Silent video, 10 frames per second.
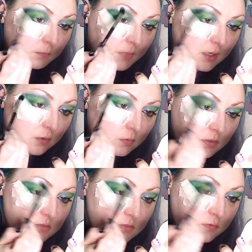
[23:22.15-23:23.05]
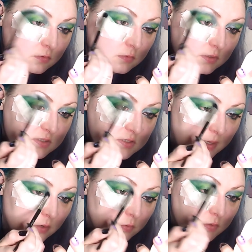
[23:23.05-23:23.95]
Backwards and forwards,
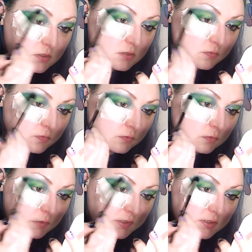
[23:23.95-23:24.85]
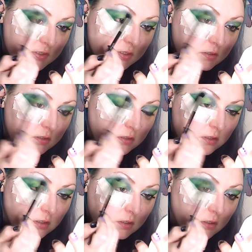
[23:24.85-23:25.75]
backwards and forwards.
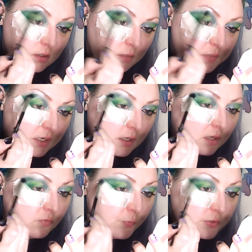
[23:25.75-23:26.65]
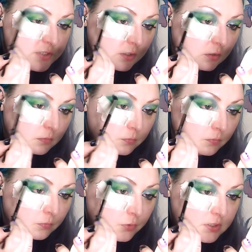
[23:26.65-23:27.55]
I mean, I love putting on
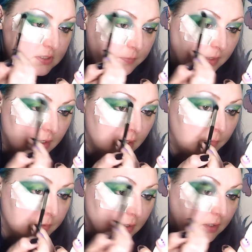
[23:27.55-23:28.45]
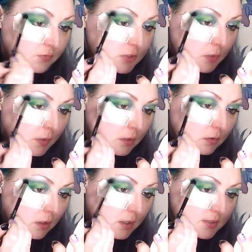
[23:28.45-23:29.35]
pretty makeup and I love showing you
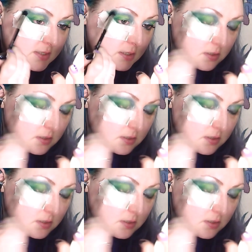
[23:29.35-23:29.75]
guys how to